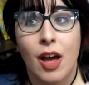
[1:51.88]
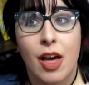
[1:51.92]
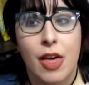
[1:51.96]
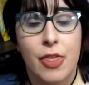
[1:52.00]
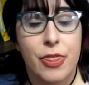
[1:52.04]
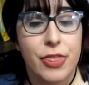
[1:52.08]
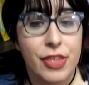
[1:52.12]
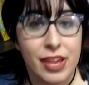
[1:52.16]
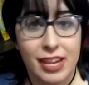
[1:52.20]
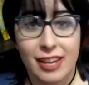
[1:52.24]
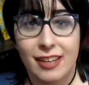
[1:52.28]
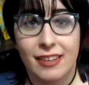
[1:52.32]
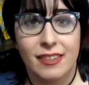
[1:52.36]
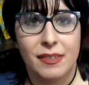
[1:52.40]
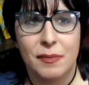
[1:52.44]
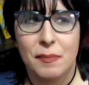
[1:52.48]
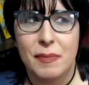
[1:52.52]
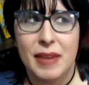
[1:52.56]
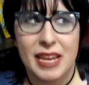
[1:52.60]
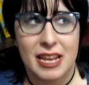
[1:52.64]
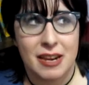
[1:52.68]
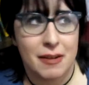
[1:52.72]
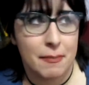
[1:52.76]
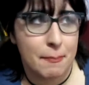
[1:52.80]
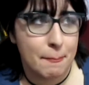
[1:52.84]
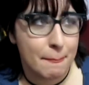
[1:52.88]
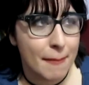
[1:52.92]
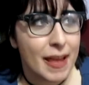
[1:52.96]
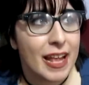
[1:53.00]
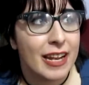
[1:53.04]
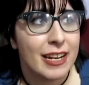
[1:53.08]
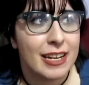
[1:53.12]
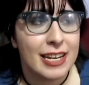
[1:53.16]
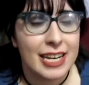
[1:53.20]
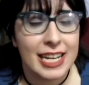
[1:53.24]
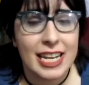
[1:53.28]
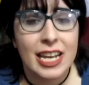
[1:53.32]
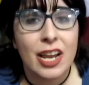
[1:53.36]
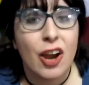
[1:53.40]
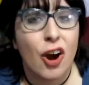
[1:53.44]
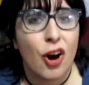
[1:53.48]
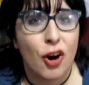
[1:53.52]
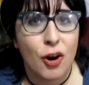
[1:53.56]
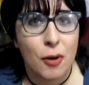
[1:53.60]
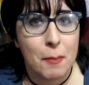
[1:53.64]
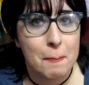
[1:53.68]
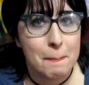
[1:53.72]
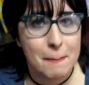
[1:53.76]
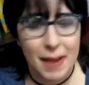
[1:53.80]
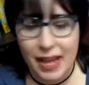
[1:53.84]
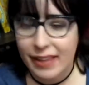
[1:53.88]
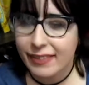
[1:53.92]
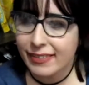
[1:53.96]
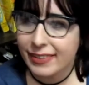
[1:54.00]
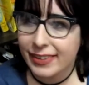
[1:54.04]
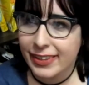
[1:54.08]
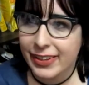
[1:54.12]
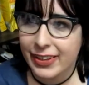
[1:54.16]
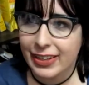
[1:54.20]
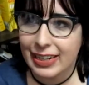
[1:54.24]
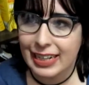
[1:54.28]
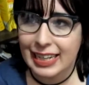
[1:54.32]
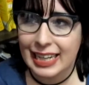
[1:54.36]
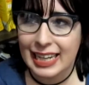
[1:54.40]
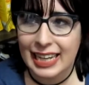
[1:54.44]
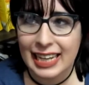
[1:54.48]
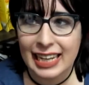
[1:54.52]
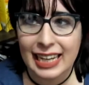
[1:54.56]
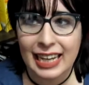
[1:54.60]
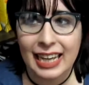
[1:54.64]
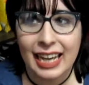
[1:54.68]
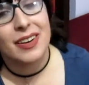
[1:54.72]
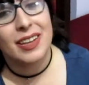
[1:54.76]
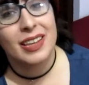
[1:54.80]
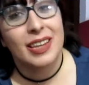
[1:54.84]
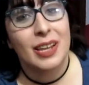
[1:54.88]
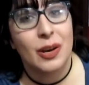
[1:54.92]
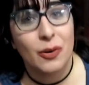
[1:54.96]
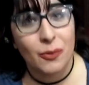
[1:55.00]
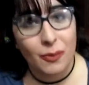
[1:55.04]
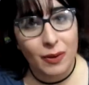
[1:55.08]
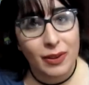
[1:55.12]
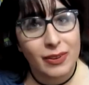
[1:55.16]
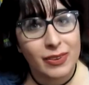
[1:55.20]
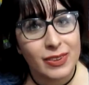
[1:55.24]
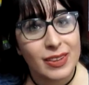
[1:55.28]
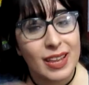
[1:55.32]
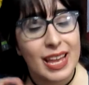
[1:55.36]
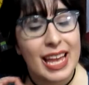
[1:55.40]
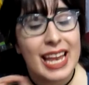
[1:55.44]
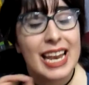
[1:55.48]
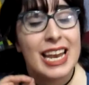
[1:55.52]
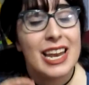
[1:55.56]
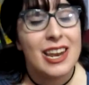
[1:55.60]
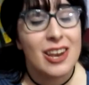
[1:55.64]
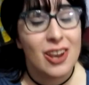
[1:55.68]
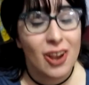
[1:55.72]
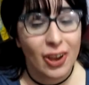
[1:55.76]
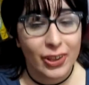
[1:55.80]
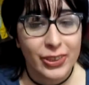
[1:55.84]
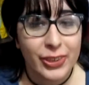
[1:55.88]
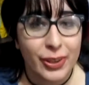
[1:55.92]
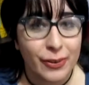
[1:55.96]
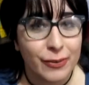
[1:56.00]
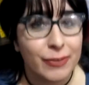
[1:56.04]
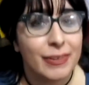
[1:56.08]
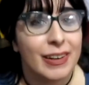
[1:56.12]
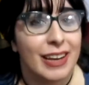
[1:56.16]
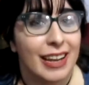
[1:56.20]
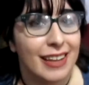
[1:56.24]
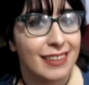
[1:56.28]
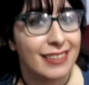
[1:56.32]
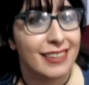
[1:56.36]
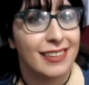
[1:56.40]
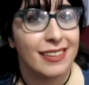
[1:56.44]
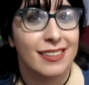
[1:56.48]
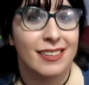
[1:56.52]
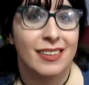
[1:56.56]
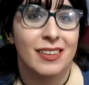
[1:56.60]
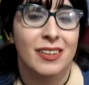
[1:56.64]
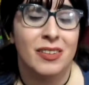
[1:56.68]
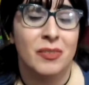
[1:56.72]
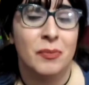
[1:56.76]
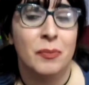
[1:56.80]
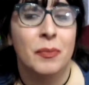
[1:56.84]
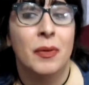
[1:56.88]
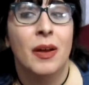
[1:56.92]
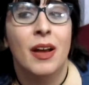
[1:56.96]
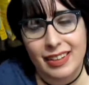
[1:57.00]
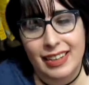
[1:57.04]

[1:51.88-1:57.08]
things being manly or masculine. There was a lot of classism.